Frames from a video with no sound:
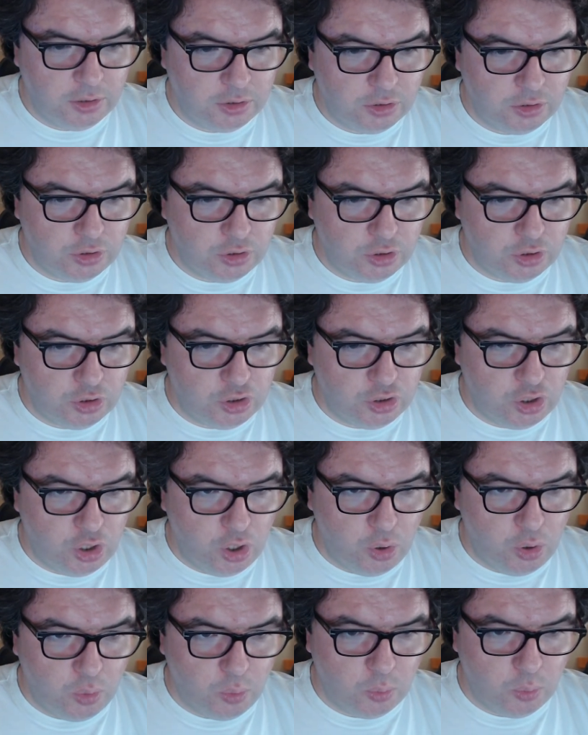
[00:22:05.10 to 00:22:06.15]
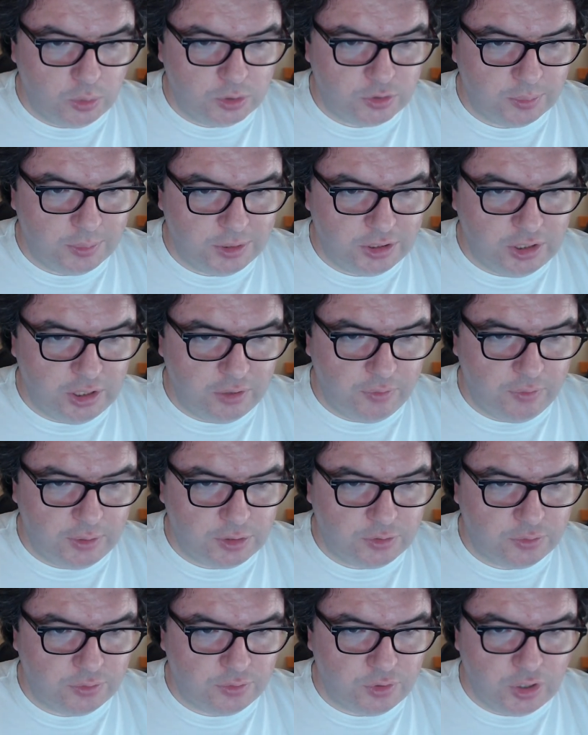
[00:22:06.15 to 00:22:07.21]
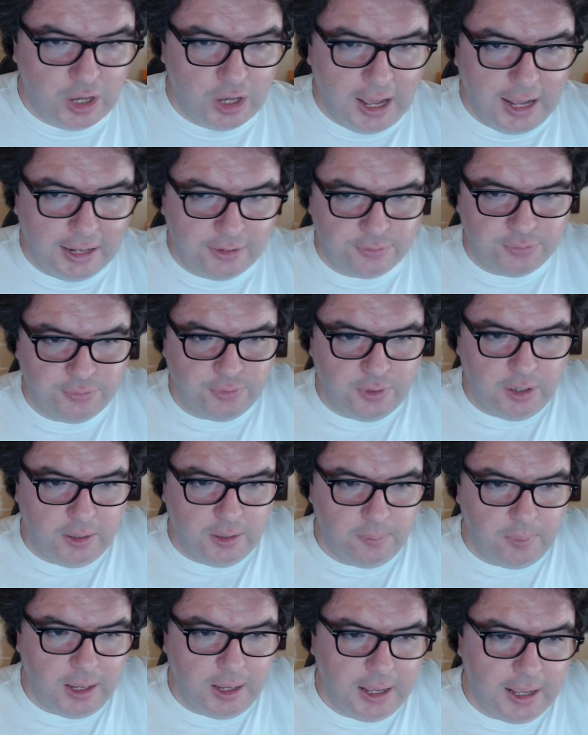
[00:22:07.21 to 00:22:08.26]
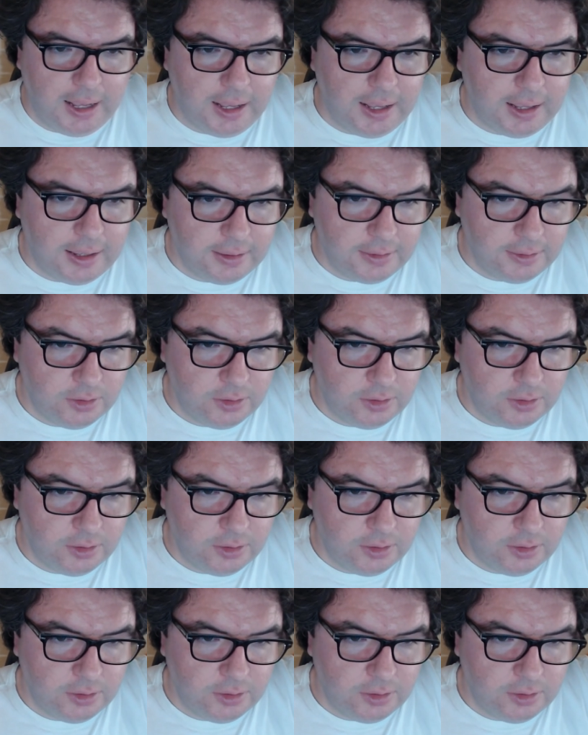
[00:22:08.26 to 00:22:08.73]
No, it's from a It's not from uh.